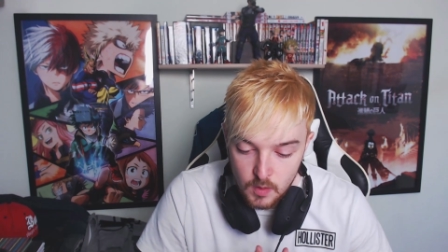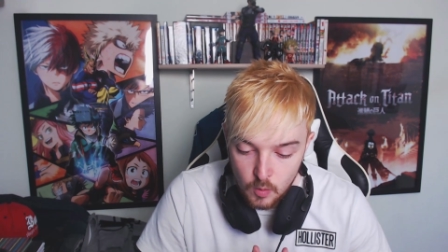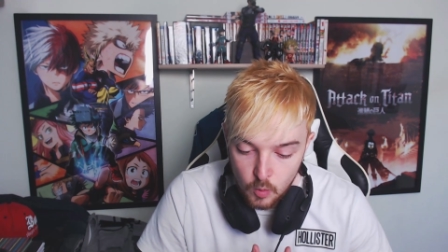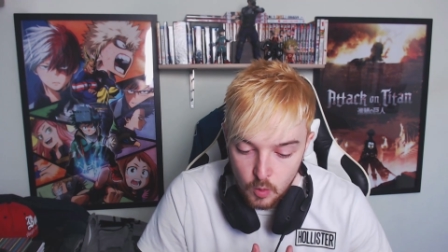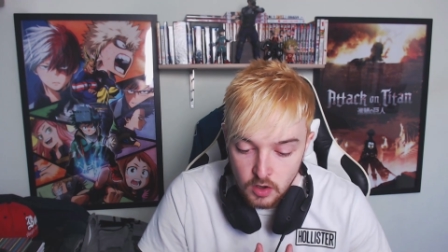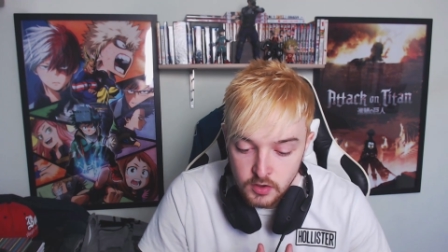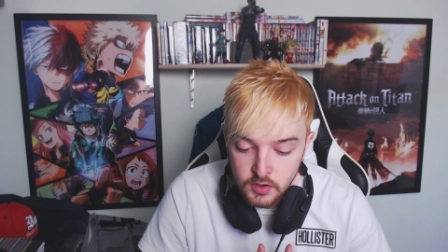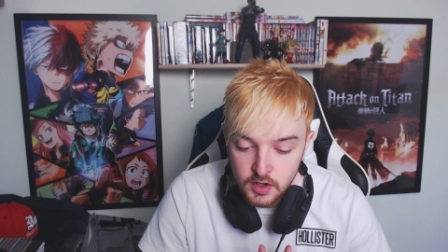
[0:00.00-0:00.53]

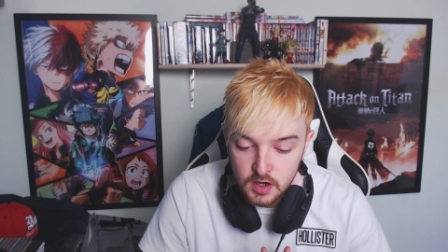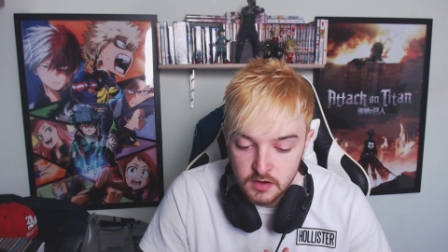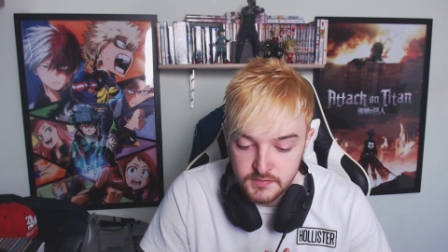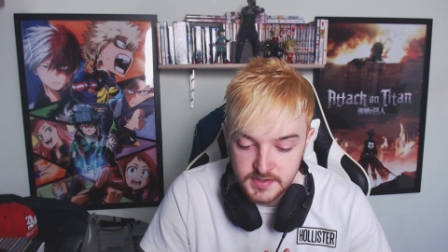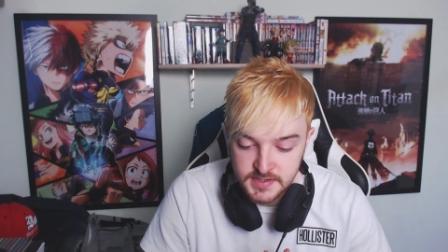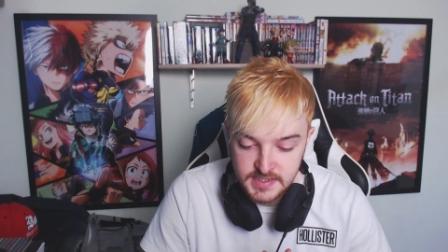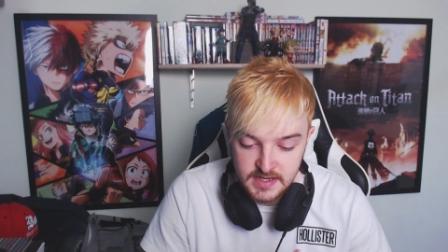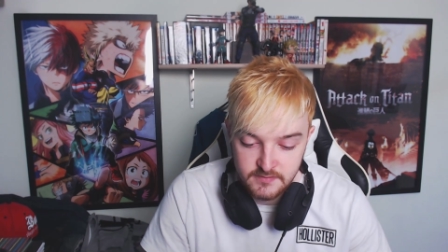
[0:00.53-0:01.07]
one of the
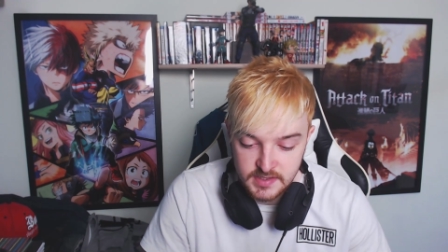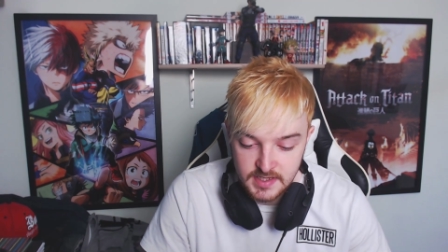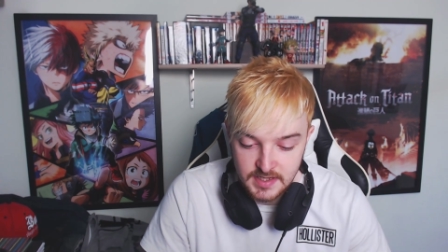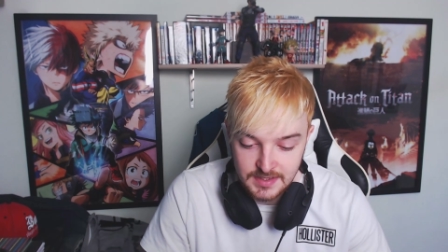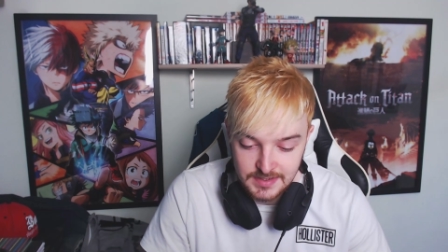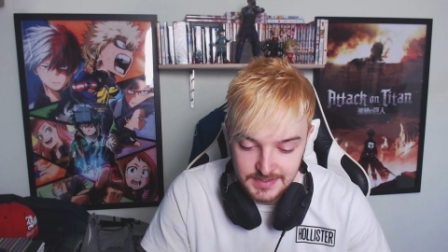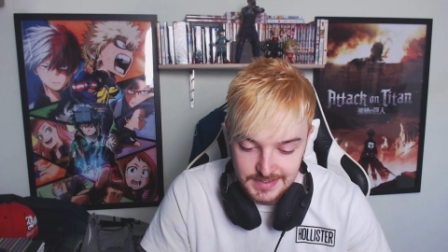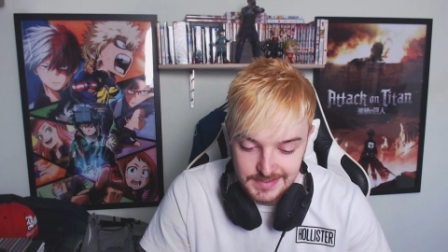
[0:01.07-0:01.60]
Seven
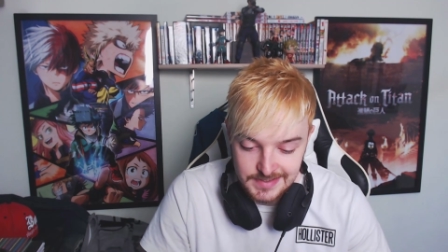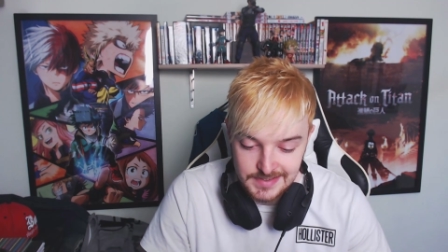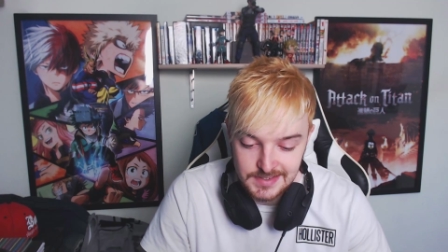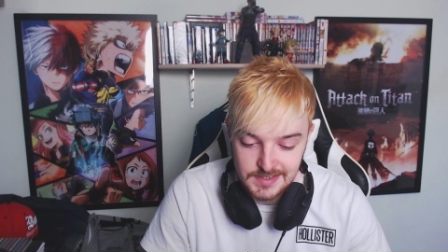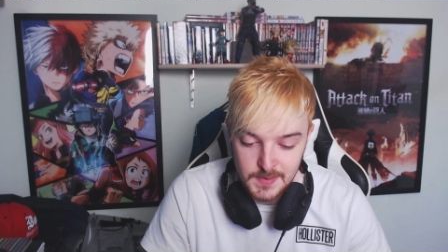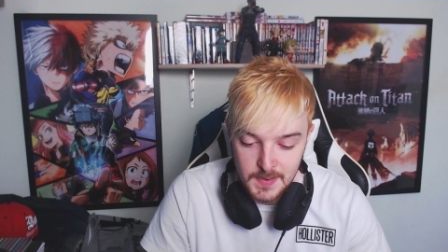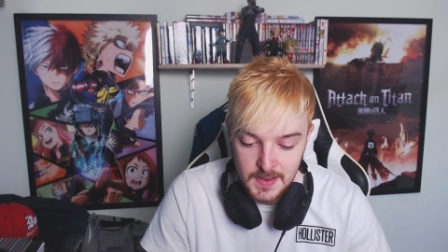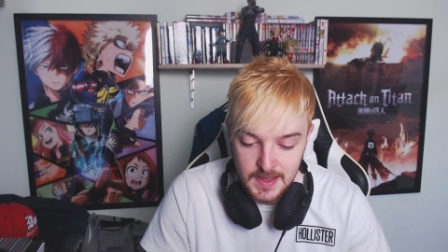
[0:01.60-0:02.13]
Deadly
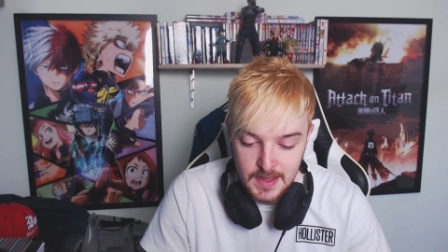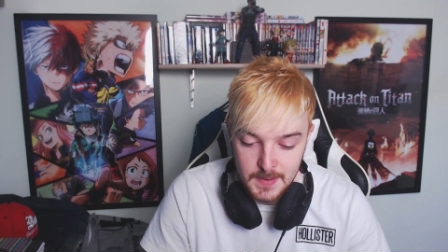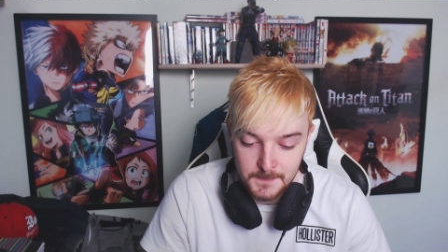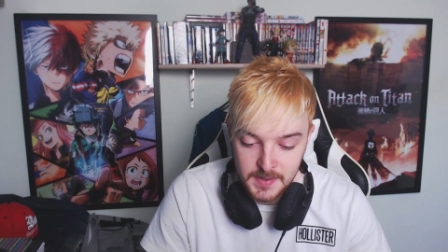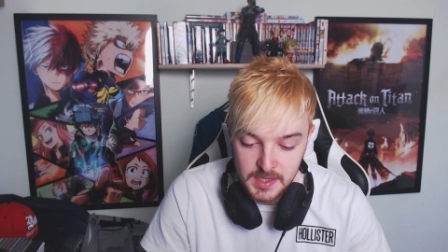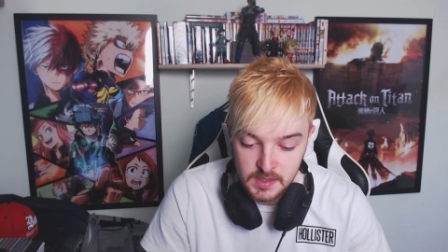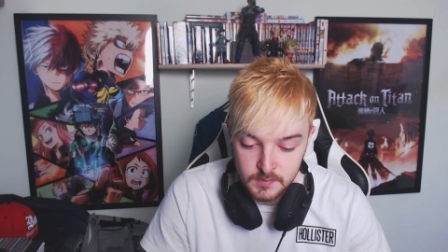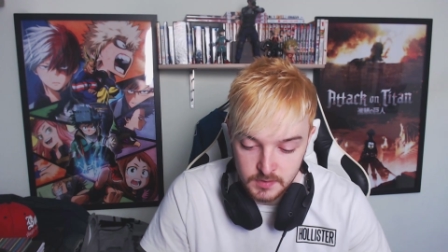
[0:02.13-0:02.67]
Sins uh,
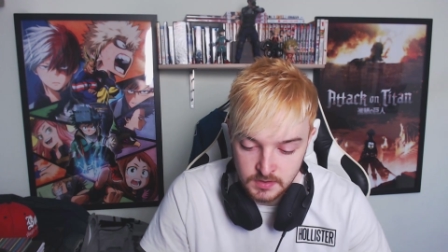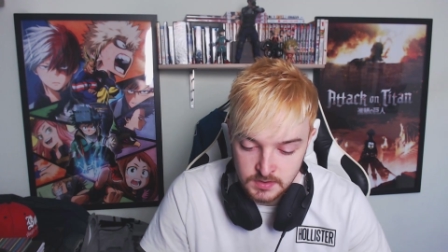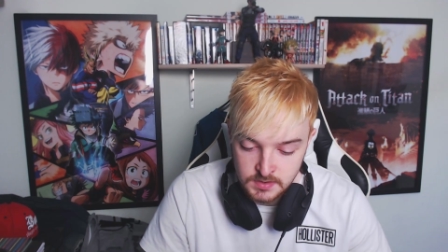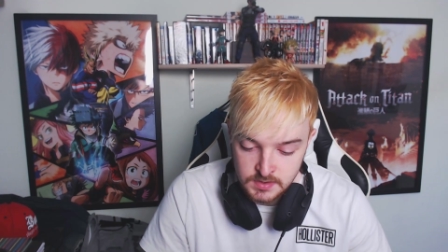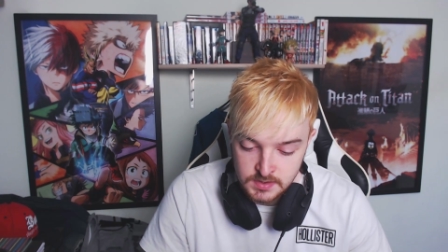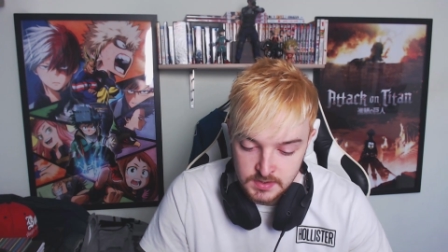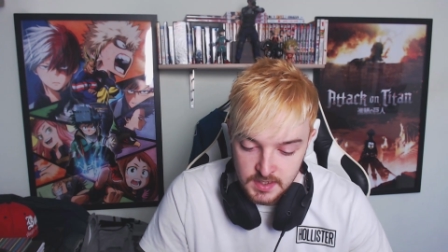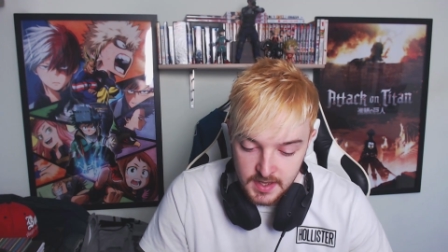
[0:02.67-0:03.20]
people,
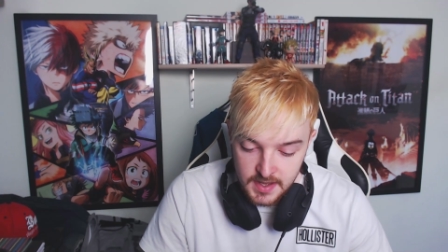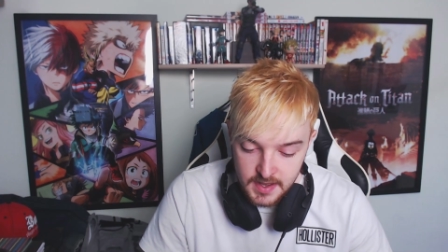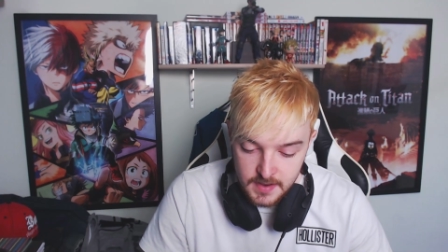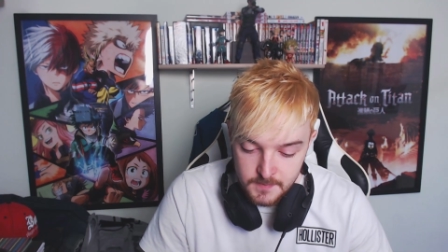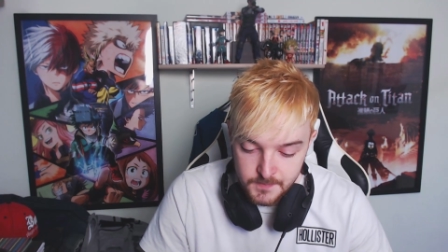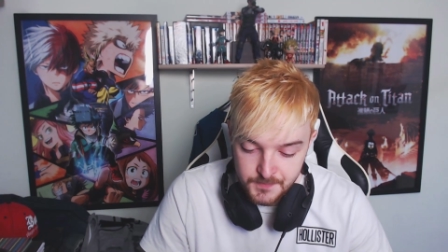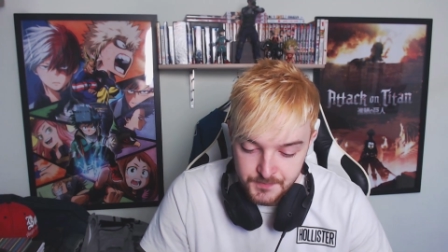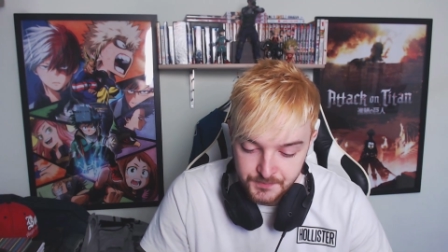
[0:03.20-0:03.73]

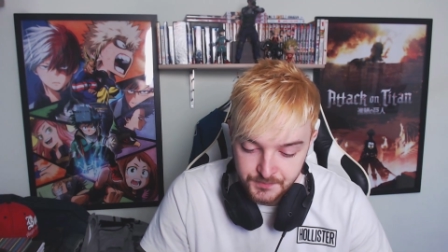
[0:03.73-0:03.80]
um,